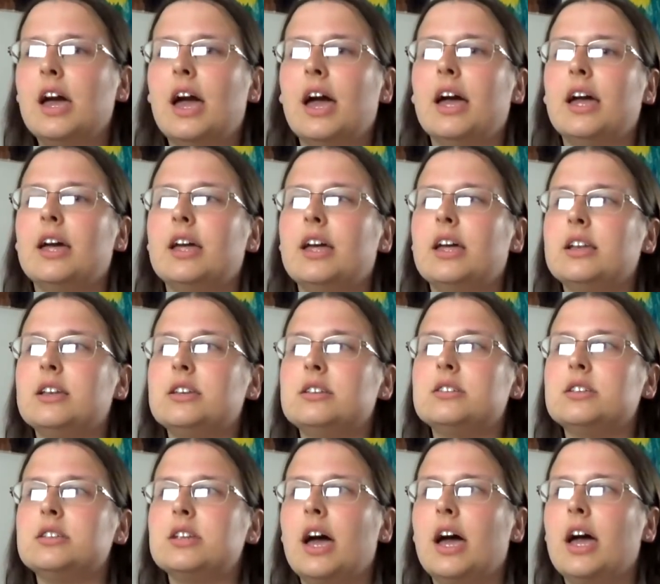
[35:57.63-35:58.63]
And,
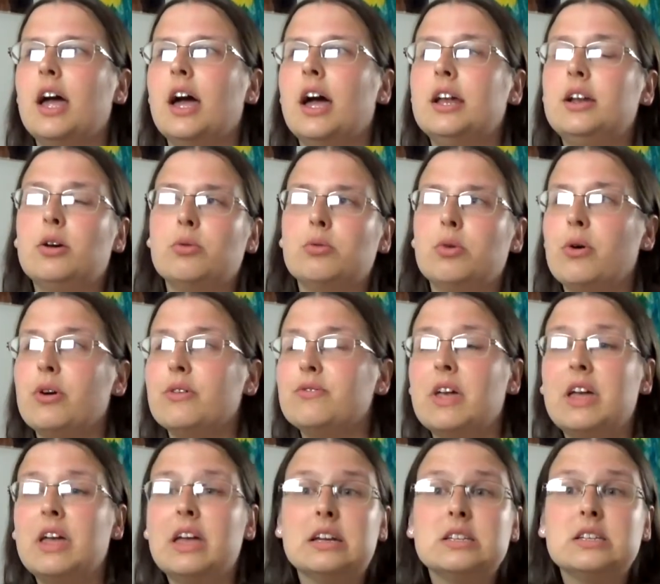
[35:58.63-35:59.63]
and I, I, don't know if
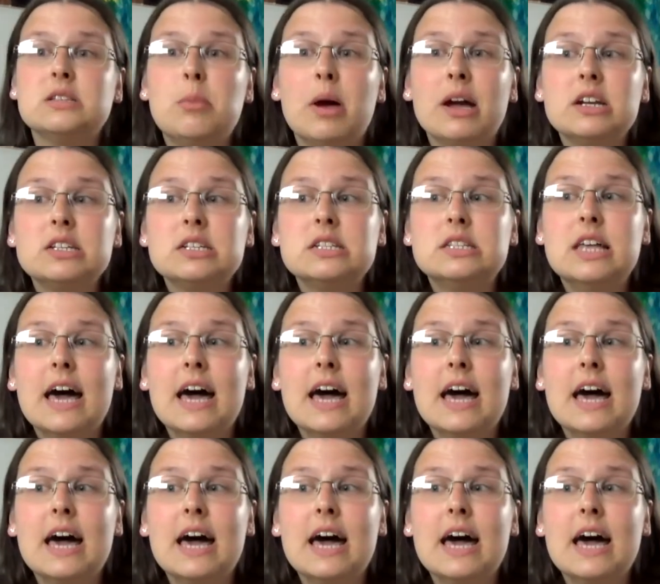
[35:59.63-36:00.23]
they expected